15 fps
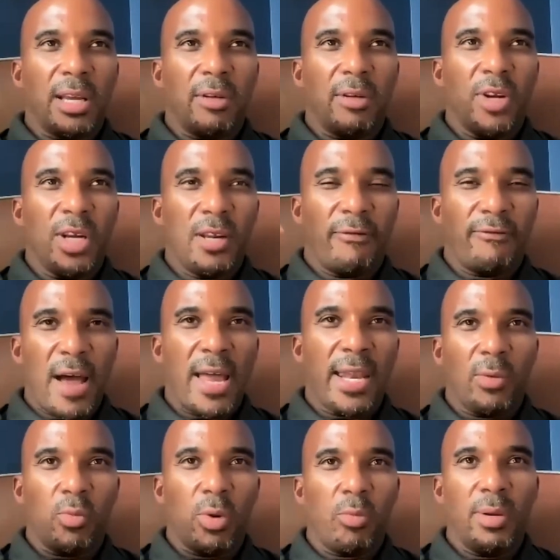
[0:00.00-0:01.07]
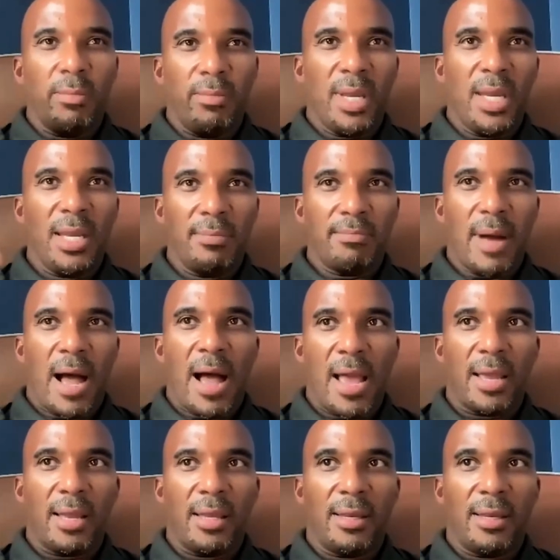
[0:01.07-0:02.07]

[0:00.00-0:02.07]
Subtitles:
and redefining what we mean by